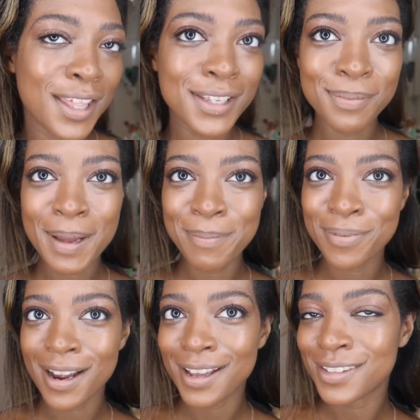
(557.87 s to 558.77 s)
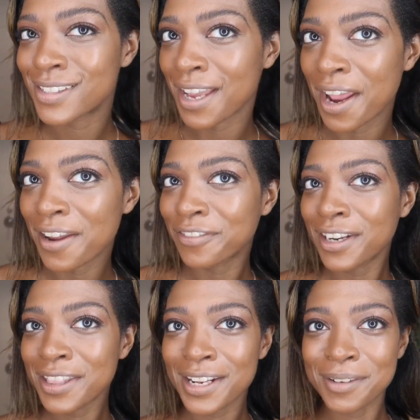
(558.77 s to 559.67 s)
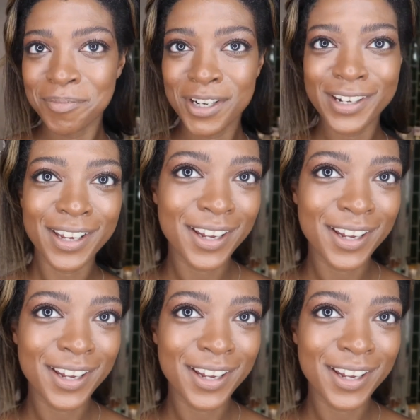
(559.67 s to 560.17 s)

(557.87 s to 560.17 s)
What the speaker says: that's my brows done. I feel like they look pretty good.